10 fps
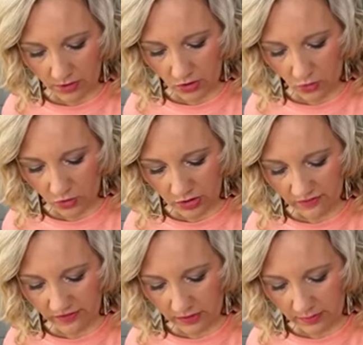But you're wanting to
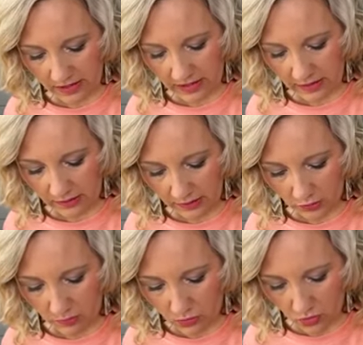fill them in a
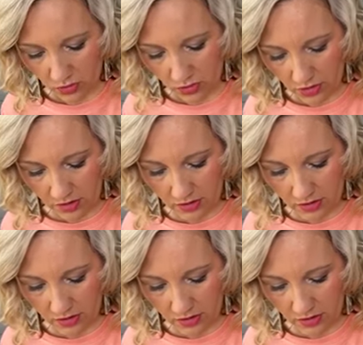little more.